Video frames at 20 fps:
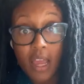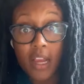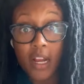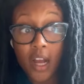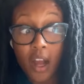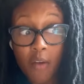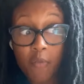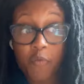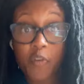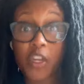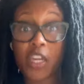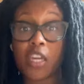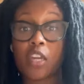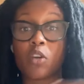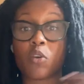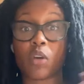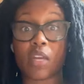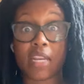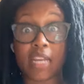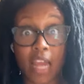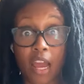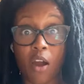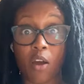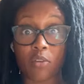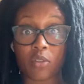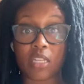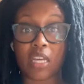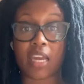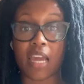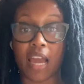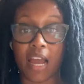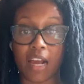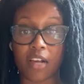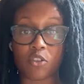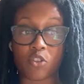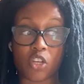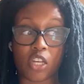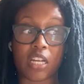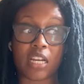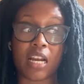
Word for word: comfy, you can now take action.